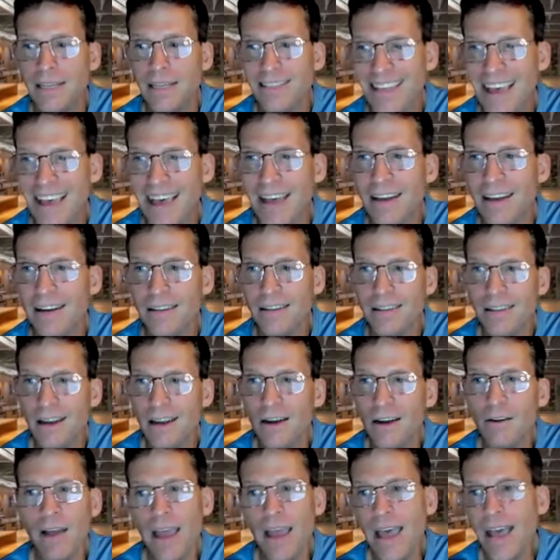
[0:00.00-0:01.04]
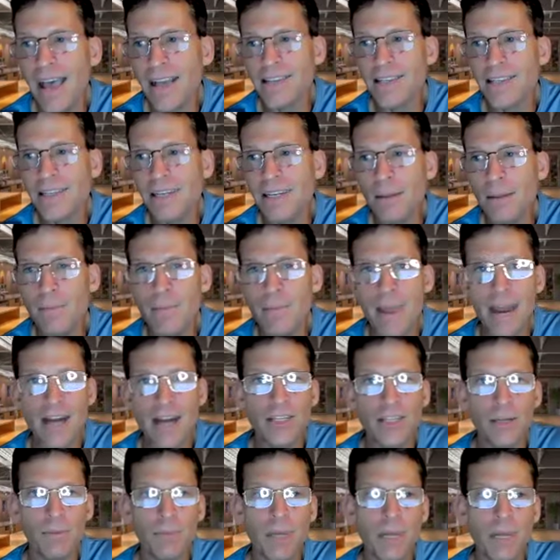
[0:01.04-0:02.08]
is that they're excellent at
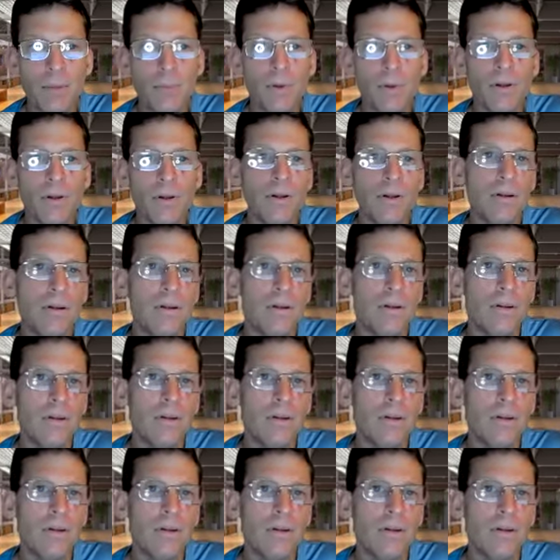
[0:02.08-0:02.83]
managing people.